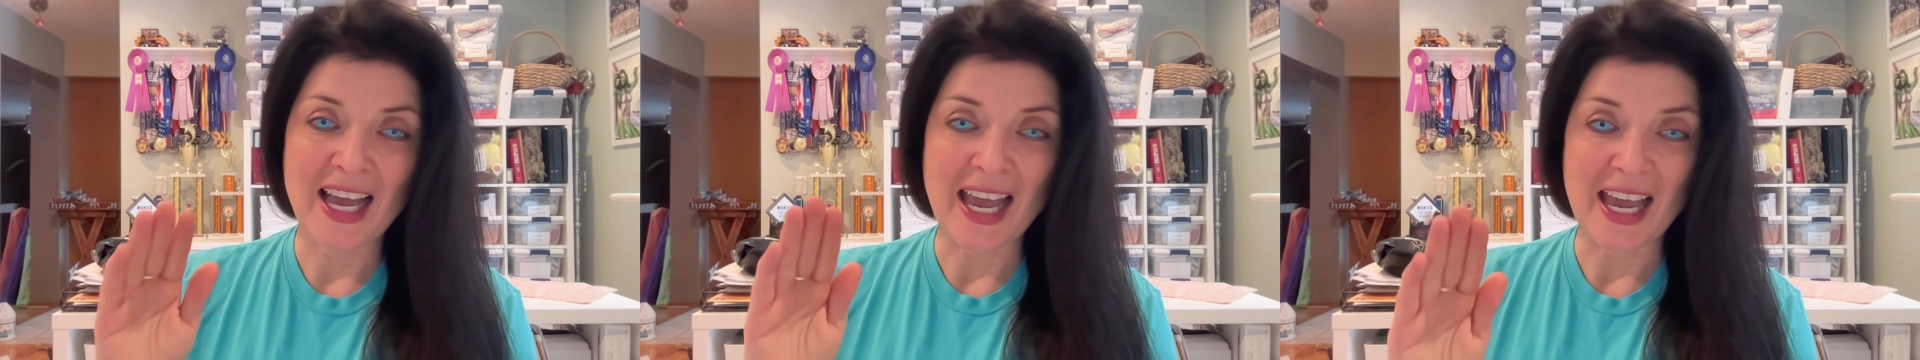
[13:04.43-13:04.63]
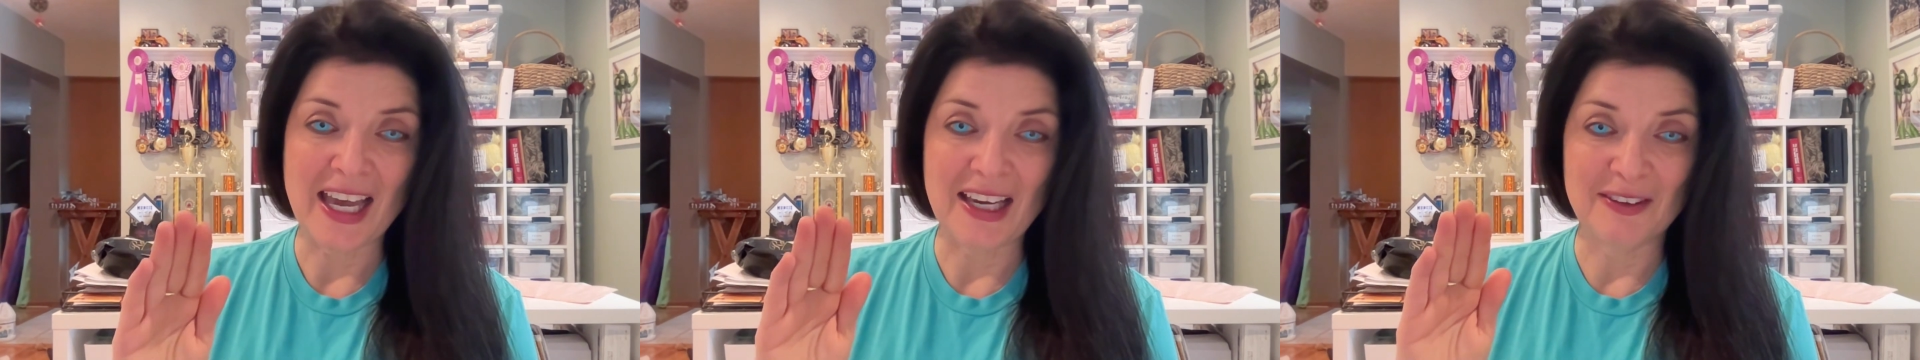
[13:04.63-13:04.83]

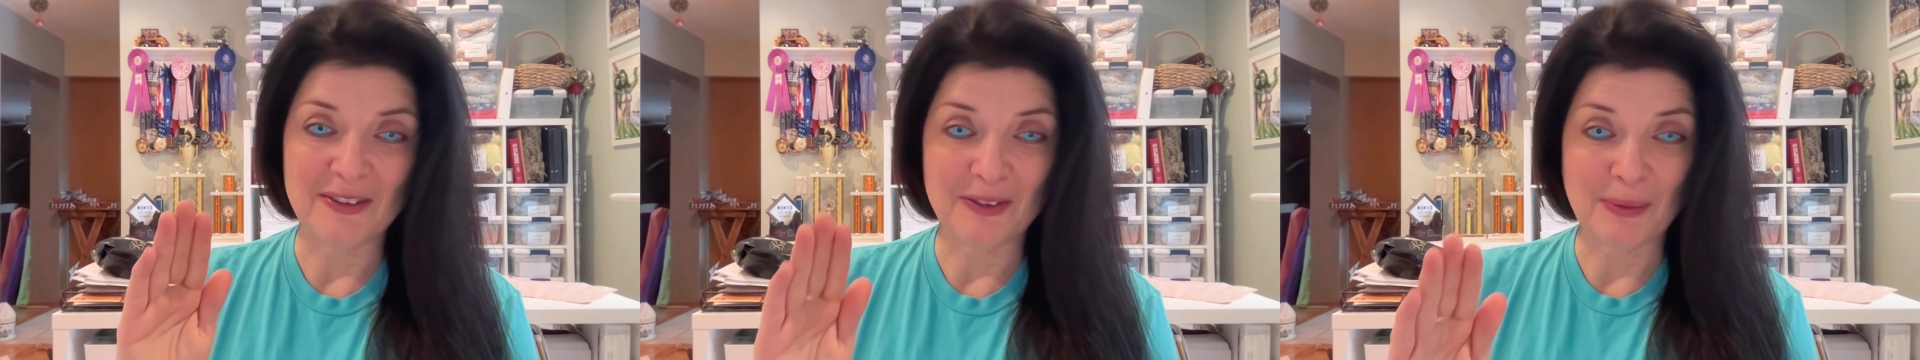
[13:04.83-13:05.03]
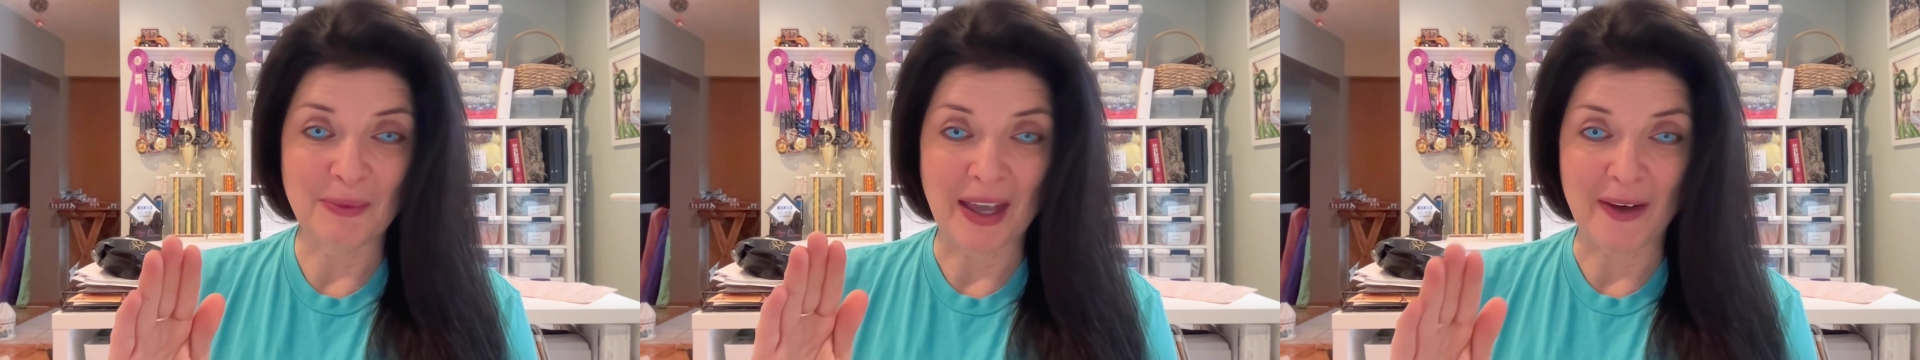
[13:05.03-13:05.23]
and
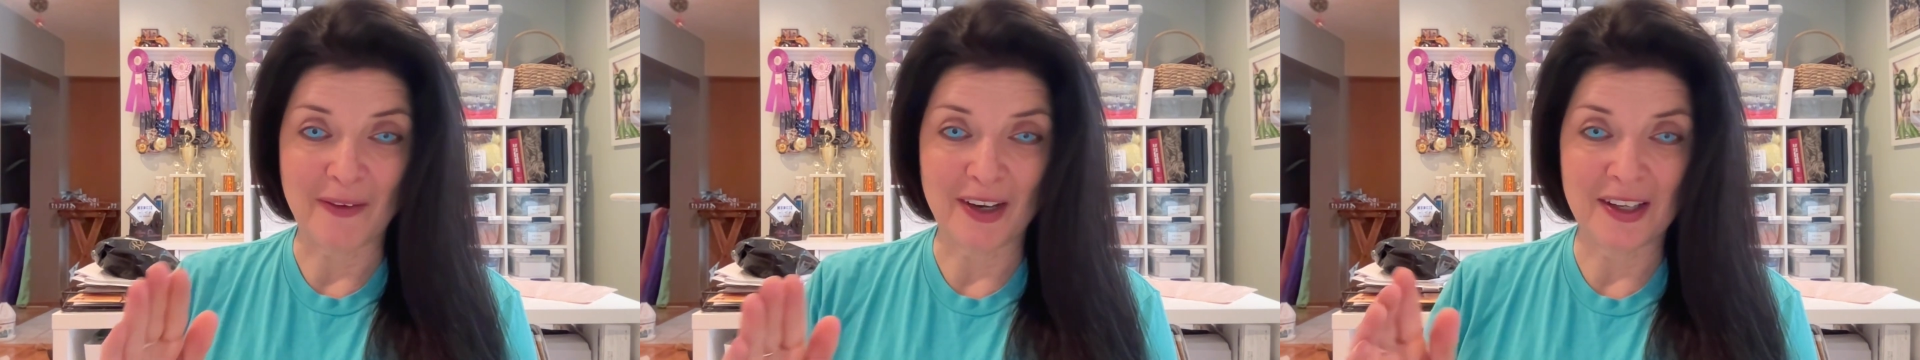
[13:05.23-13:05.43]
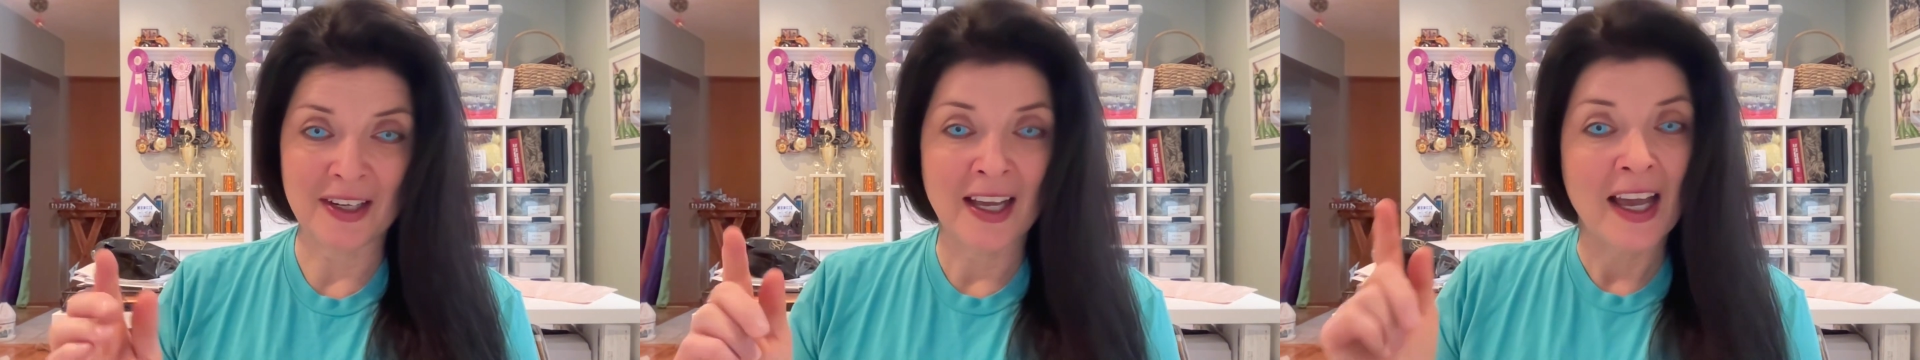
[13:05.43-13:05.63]
from now
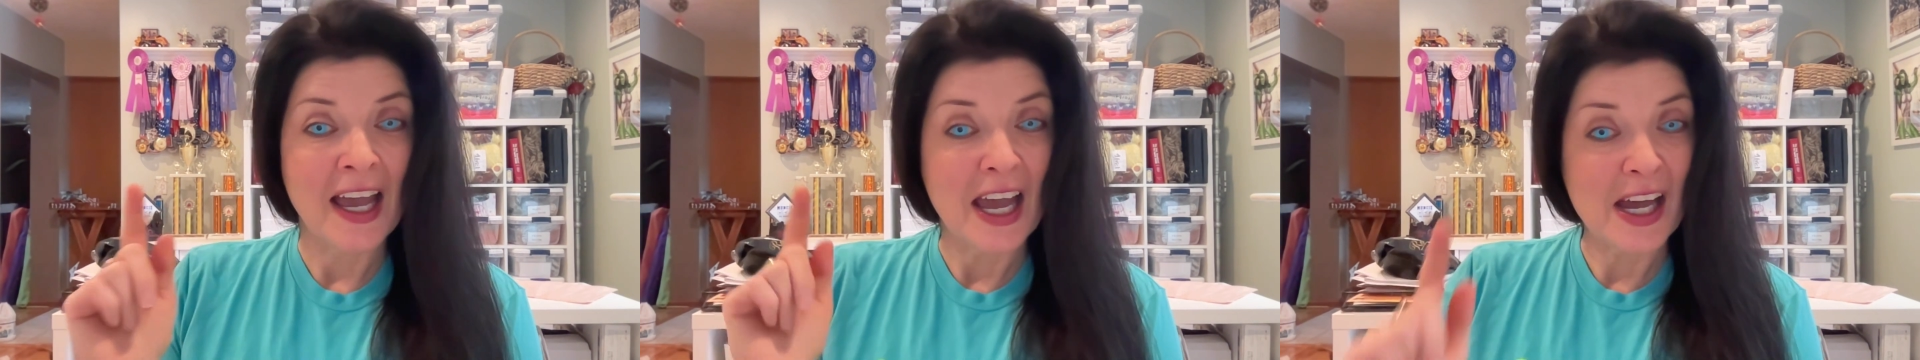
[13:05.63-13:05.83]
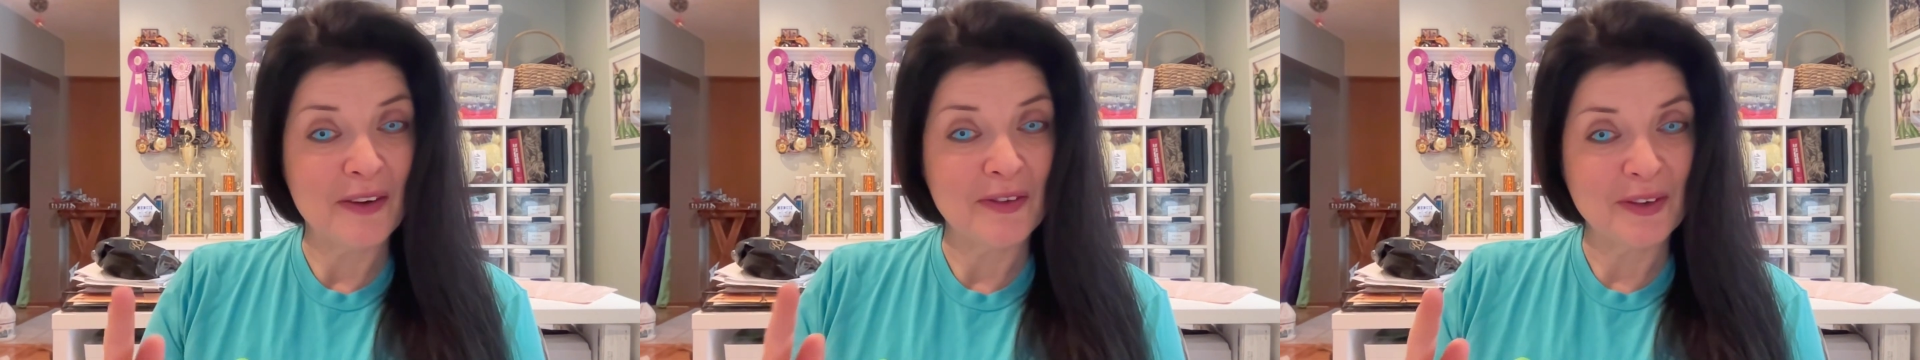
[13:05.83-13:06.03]
on,
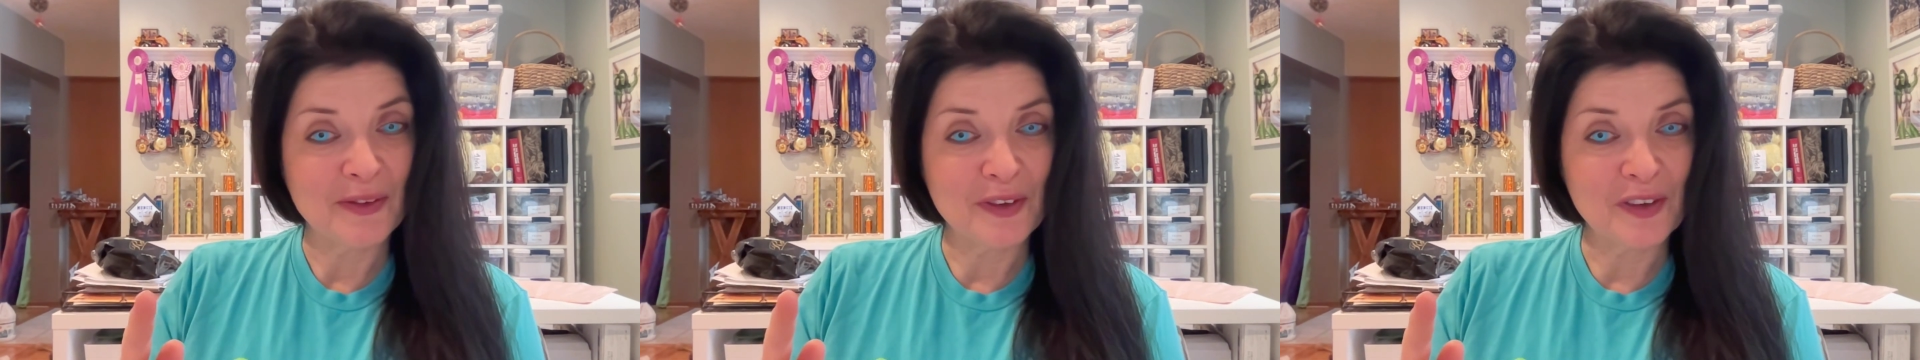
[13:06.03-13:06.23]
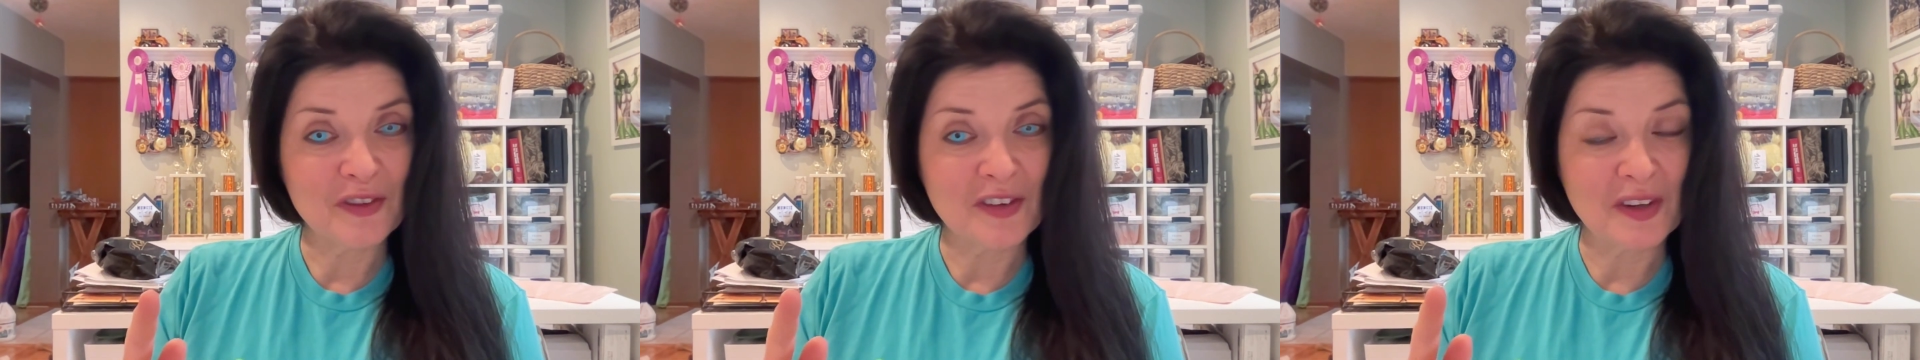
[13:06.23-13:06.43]
every
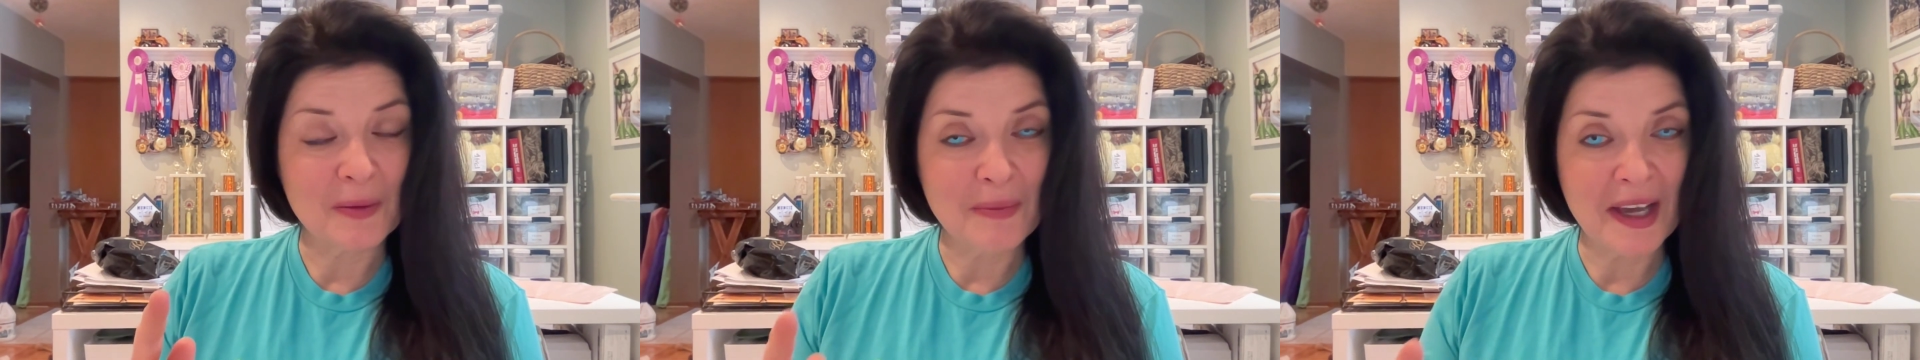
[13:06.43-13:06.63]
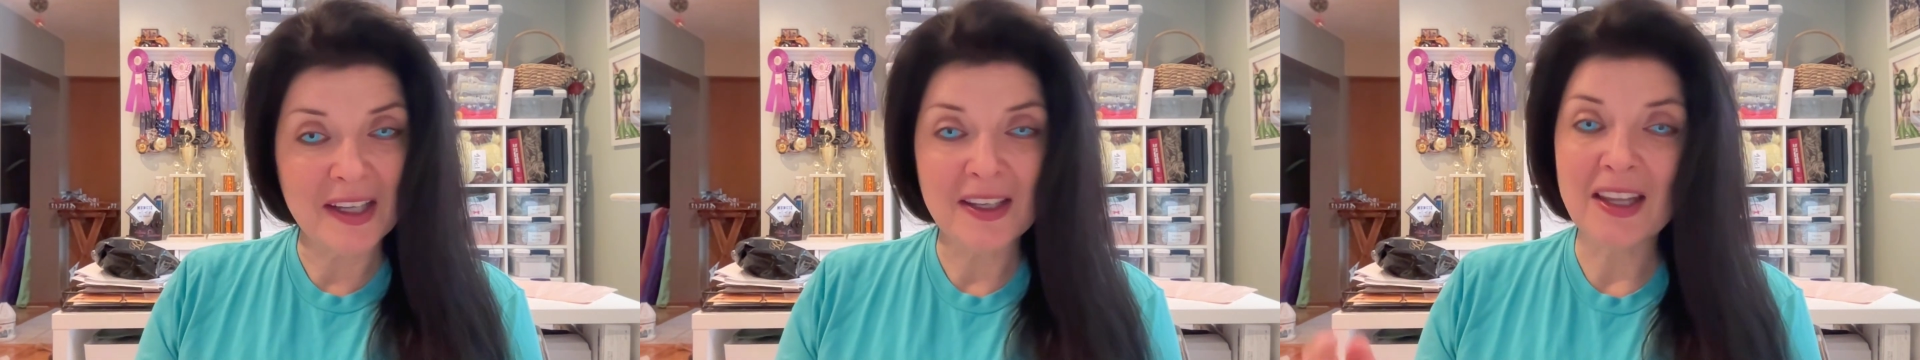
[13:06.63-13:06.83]
first of the
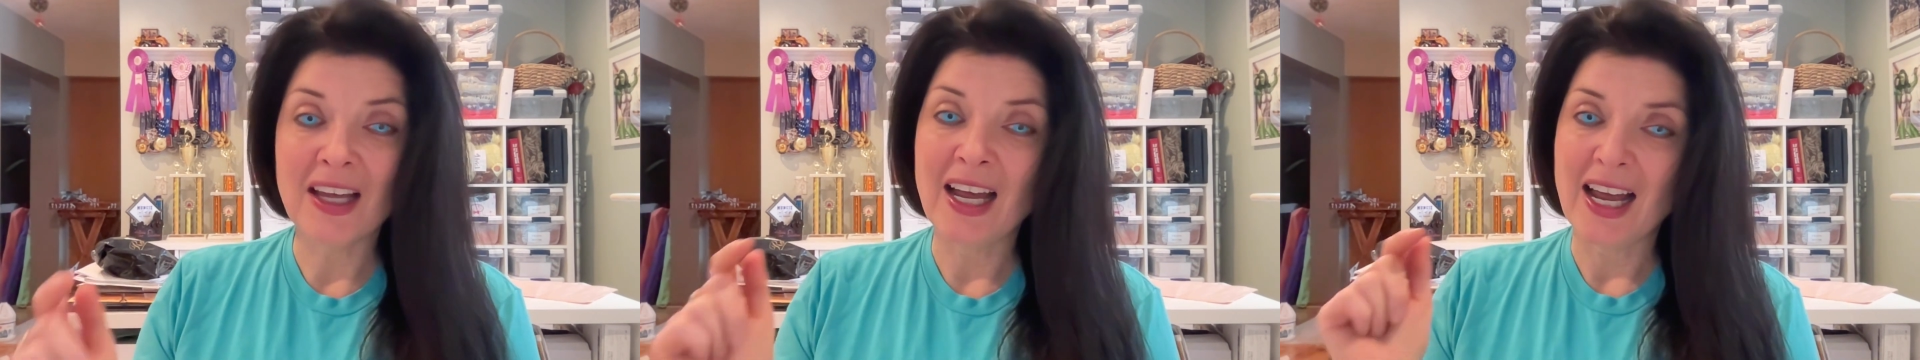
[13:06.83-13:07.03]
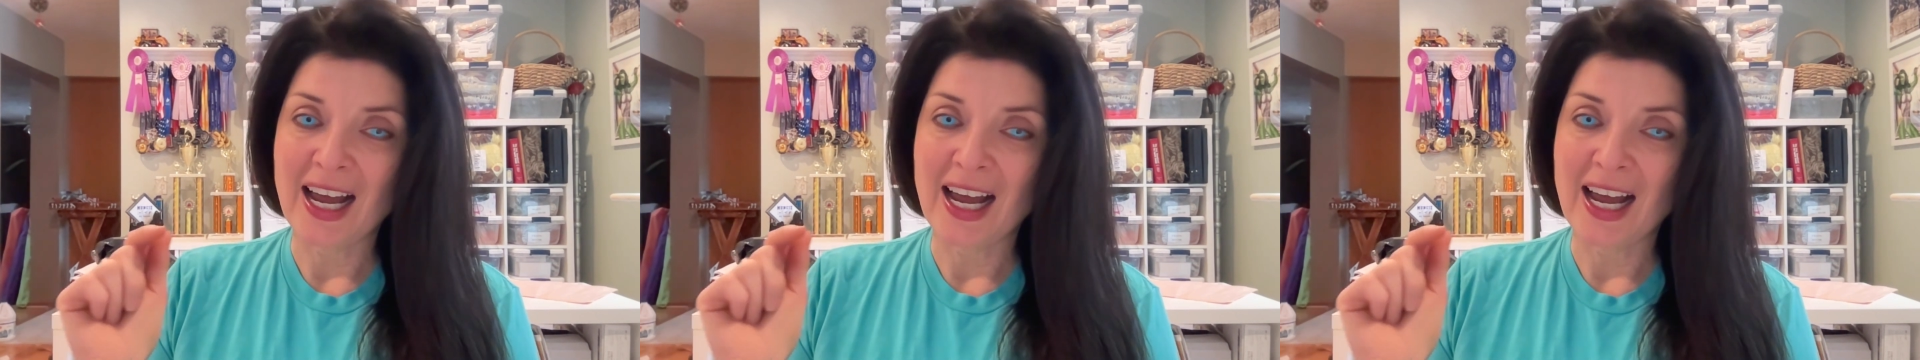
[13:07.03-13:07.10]
month,